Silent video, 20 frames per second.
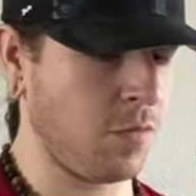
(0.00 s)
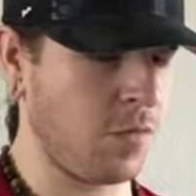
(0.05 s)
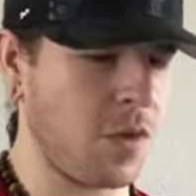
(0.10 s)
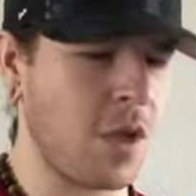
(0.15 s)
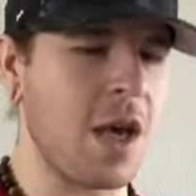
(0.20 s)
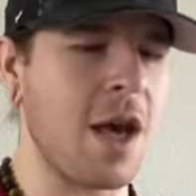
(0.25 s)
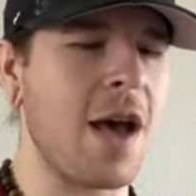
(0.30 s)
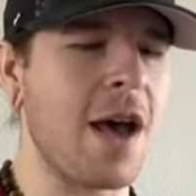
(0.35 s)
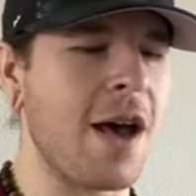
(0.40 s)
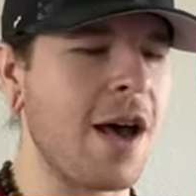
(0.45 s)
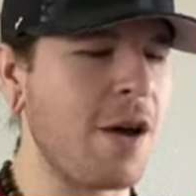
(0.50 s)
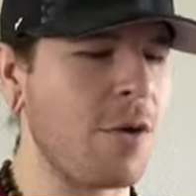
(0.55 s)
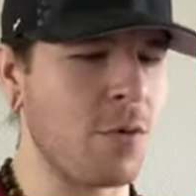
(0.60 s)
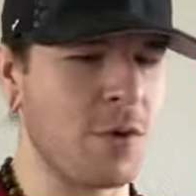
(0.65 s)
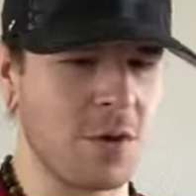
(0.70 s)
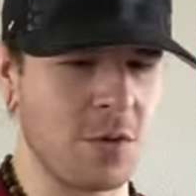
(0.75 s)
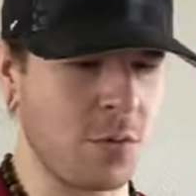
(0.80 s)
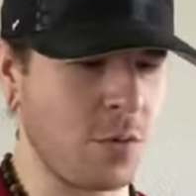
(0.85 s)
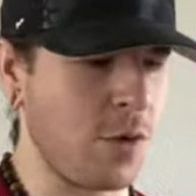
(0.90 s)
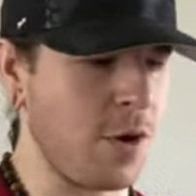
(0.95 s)
I
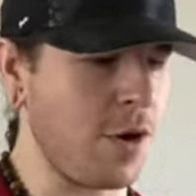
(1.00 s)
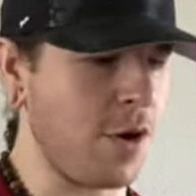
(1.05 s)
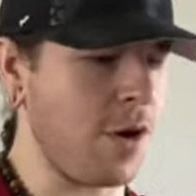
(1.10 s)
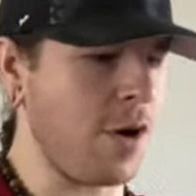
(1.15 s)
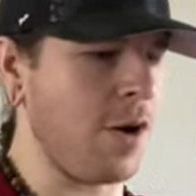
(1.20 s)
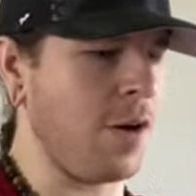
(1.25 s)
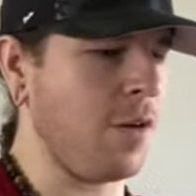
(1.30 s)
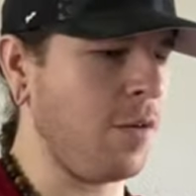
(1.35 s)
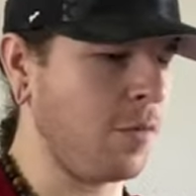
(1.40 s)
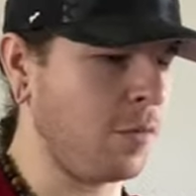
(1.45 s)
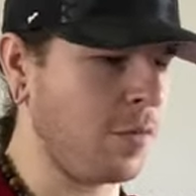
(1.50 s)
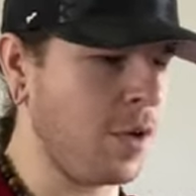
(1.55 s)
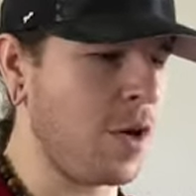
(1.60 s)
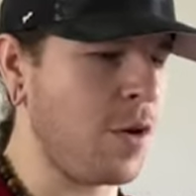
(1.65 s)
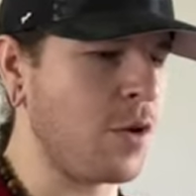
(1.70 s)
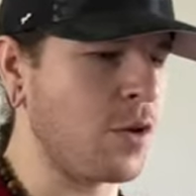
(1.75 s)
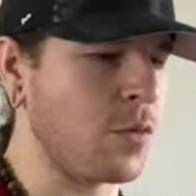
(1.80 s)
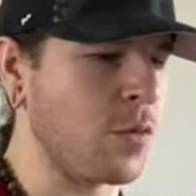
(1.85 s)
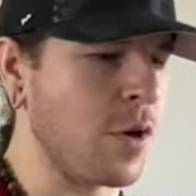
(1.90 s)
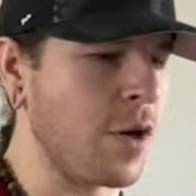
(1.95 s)

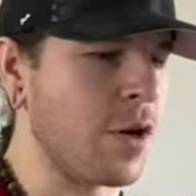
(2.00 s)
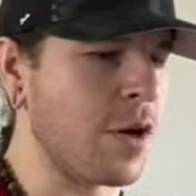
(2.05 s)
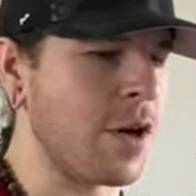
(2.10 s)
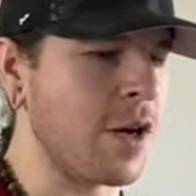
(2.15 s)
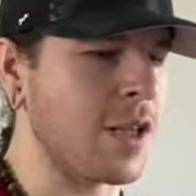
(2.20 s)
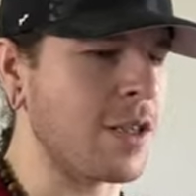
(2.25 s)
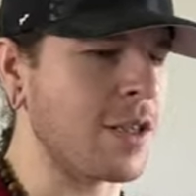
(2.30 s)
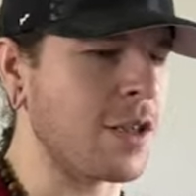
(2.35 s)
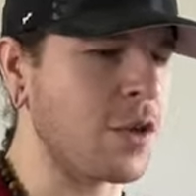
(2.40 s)
was wondering, is it